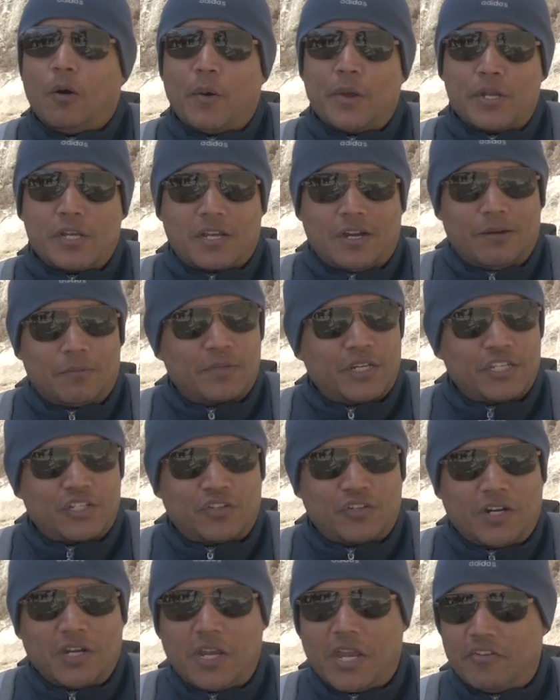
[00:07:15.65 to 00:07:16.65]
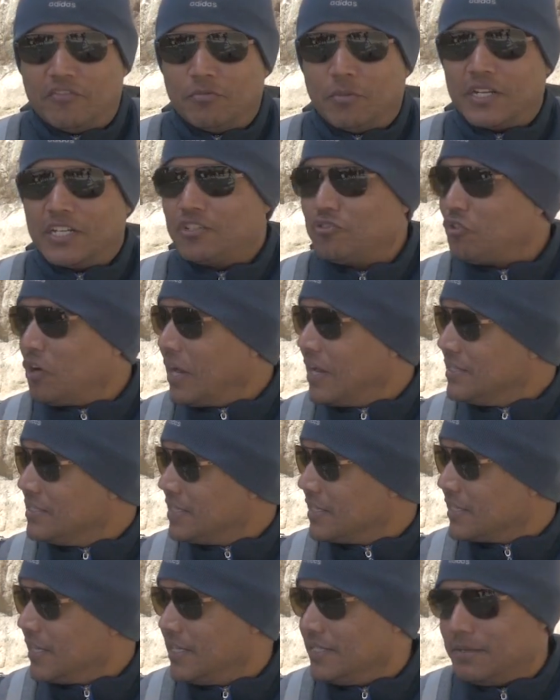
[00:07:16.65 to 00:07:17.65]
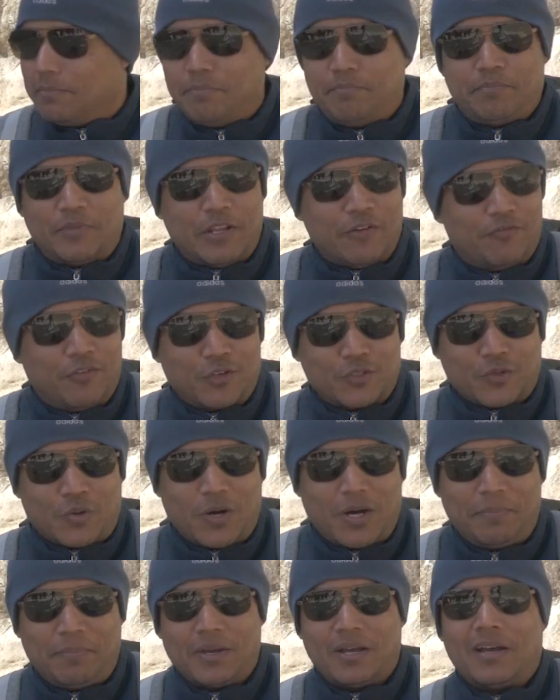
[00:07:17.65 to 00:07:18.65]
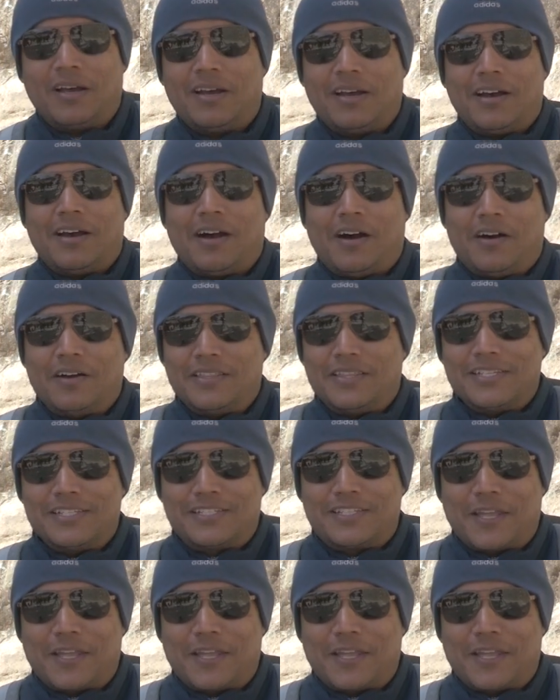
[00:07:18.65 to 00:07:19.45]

When you come Kesra, everybody tries to get the photo up on these